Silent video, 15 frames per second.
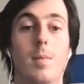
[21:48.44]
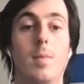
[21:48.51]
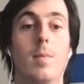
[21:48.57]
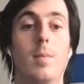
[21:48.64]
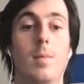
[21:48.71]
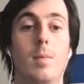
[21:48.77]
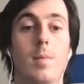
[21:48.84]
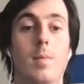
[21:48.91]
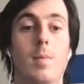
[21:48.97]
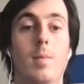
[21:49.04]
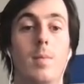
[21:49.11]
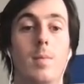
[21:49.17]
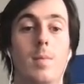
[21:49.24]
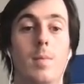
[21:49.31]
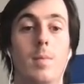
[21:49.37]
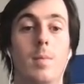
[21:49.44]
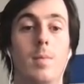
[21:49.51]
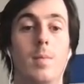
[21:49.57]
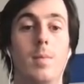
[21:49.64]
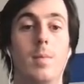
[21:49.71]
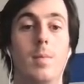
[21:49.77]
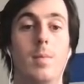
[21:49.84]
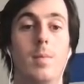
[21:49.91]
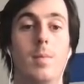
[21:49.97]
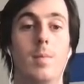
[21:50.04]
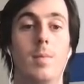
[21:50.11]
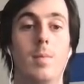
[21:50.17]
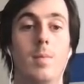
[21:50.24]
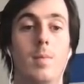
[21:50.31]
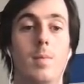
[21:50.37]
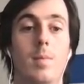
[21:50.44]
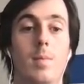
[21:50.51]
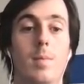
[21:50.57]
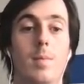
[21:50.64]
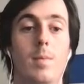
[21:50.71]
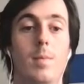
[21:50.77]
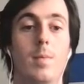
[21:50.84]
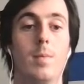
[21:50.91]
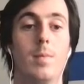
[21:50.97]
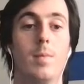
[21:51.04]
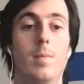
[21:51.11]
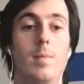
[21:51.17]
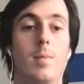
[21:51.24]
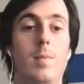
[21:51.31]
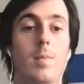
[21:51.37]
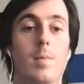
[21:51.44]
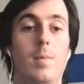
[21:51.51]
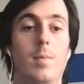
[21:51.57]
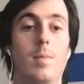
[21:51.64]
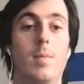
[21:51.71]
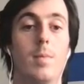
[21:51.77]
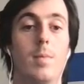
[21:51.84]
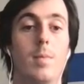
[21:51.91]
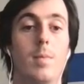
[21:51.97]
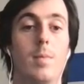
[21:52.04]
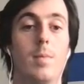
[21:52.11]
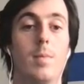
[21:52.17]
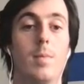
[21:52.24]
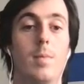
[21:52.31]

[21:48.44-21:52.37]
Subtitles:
This person isn't speaking.